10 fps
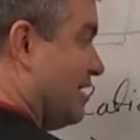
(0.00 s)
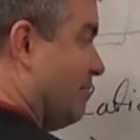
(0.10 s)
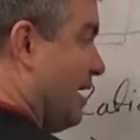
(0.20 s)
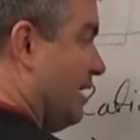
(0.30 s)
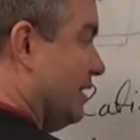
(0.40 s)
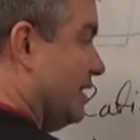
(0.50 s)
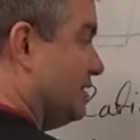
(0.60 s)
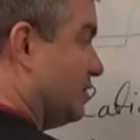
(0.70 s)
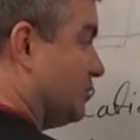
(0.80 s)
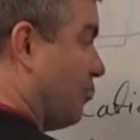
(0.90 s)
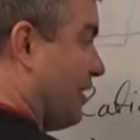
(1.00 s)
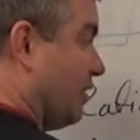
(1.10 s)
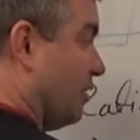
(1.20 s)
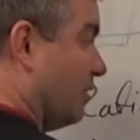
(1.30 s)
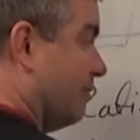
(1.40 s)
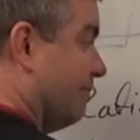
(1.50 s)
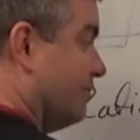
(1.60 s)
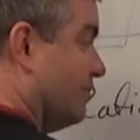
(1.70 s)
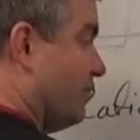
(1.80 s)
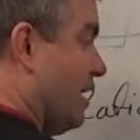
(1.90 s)
about is a sprinkler,
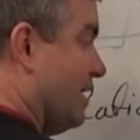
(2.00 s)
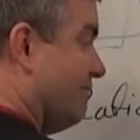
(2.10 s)
right?